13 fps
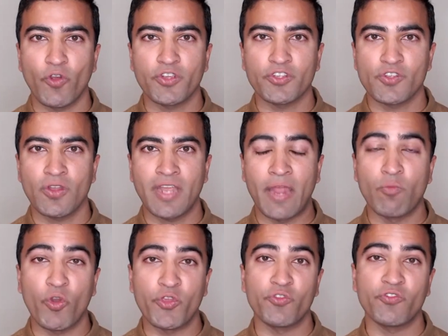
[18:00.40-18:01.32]
focus on, and
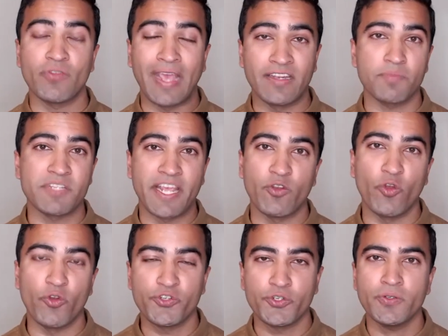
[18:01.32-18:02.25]
what you end up saying
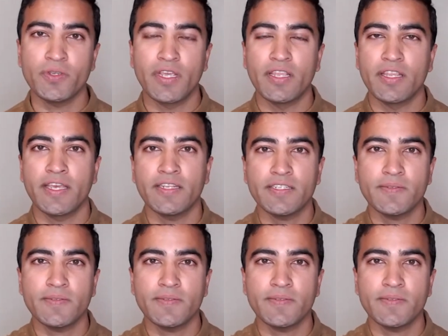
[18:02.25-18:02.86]
no to in the end?